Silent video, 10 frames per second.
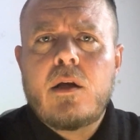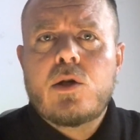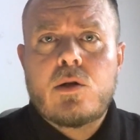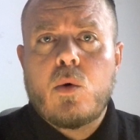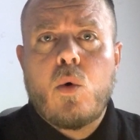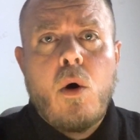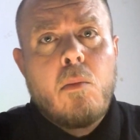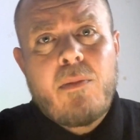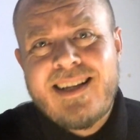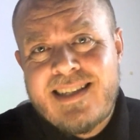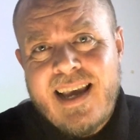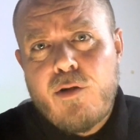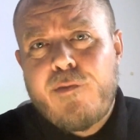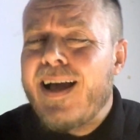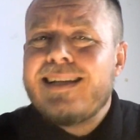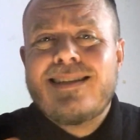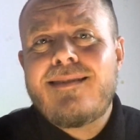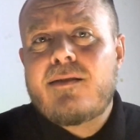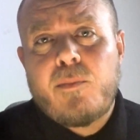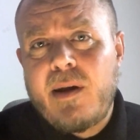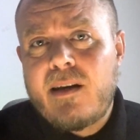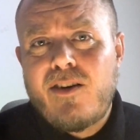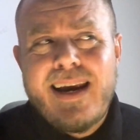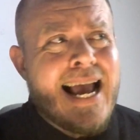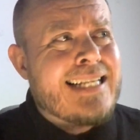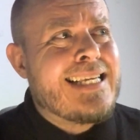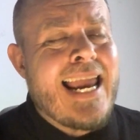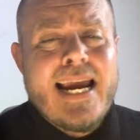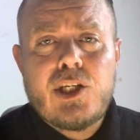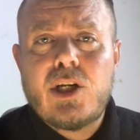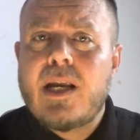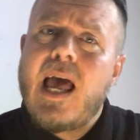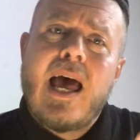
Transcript: So, myself as an intermediary, as an agent,